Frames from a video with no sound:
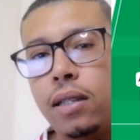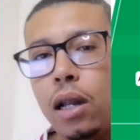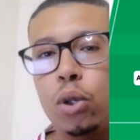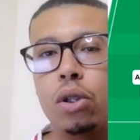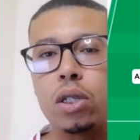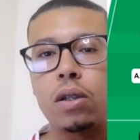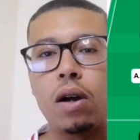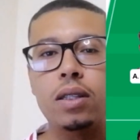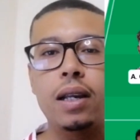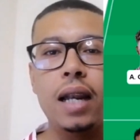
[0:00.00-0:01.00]
returning to the
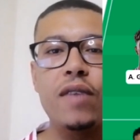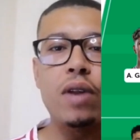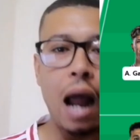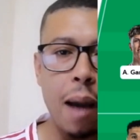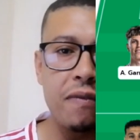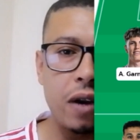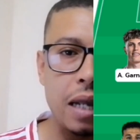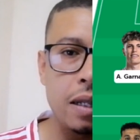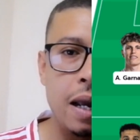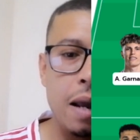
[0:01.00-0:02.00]
starting 11 up
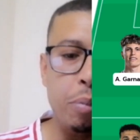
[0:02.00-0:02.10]
front,